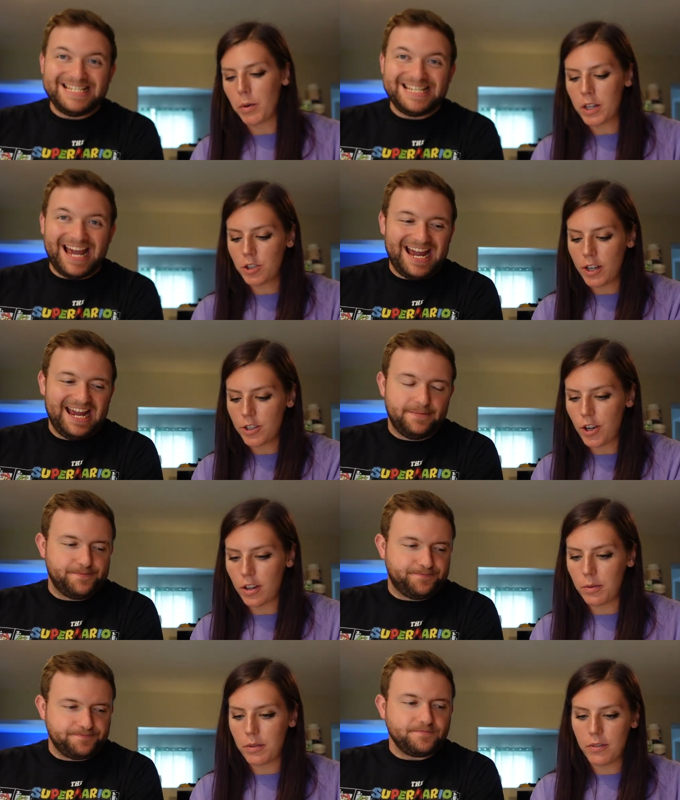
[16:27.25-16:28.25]
Speaker 1: we're gonna try the
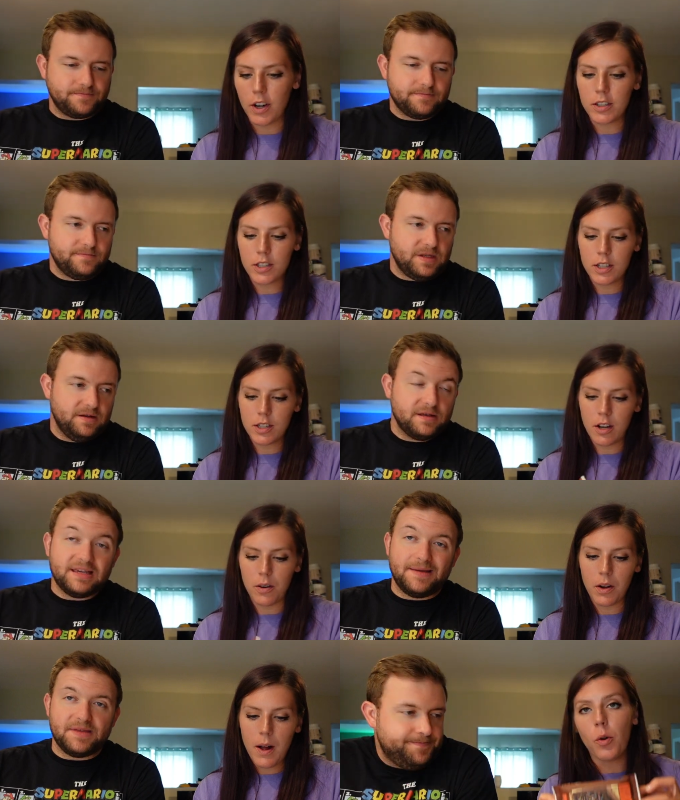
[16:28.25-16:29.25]
chocolate one first.
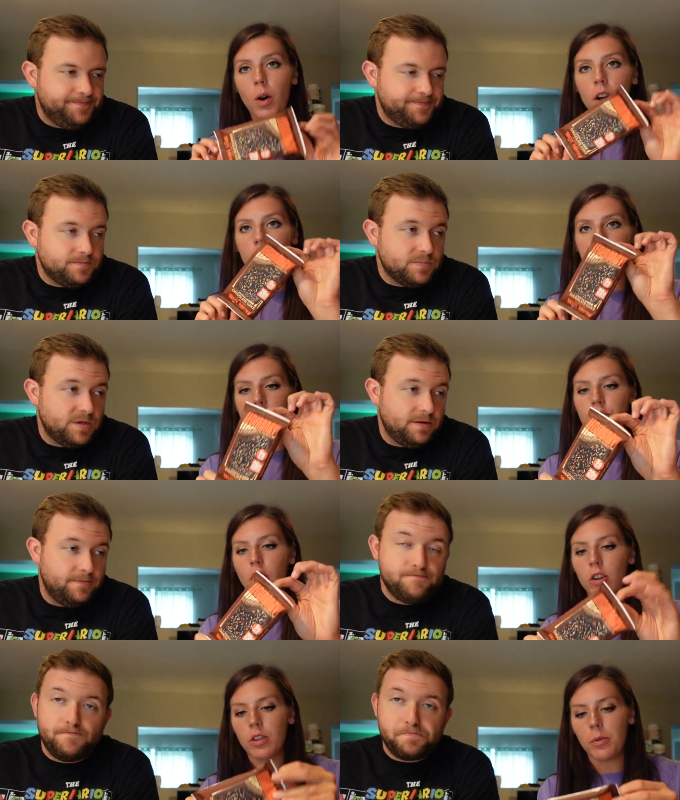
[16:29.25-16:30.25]
So for this
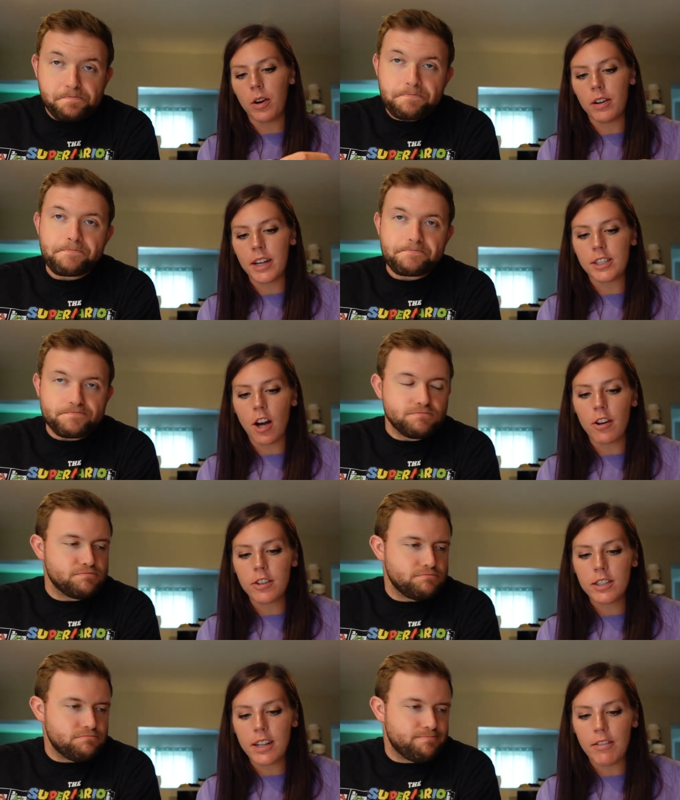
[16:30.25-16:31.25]
chocolate one, it's
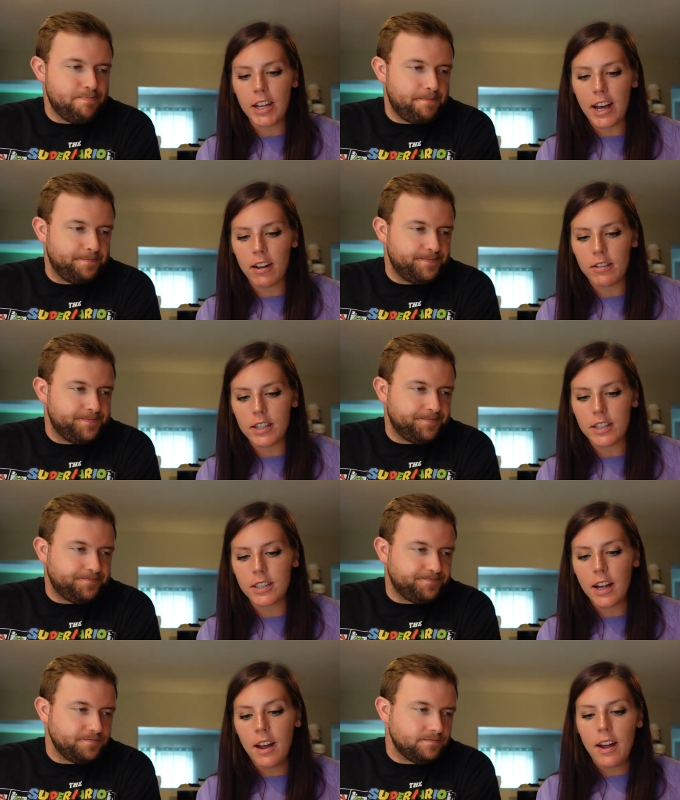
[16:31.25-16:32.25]
170
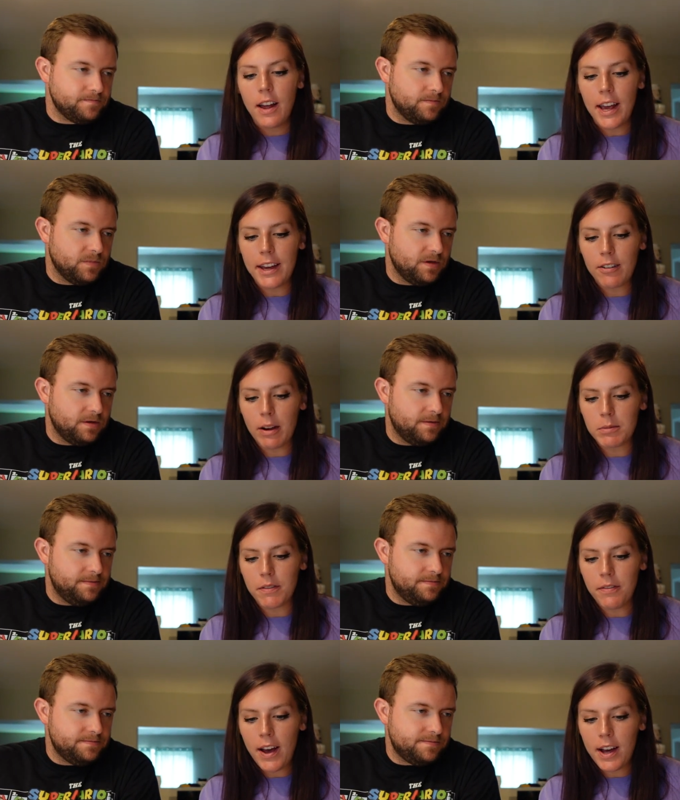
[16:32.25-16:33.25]
calories, 8
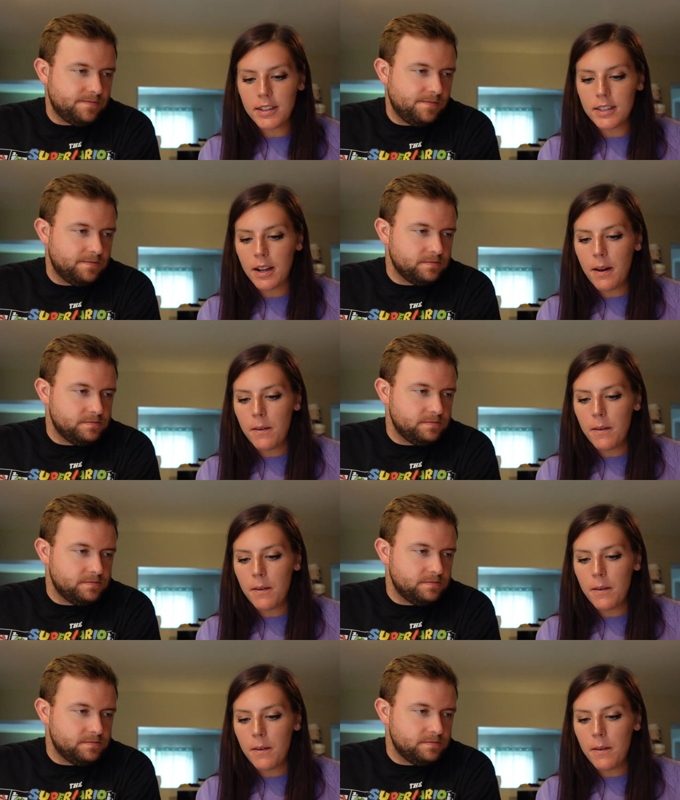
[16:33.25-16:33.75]
grams of fat,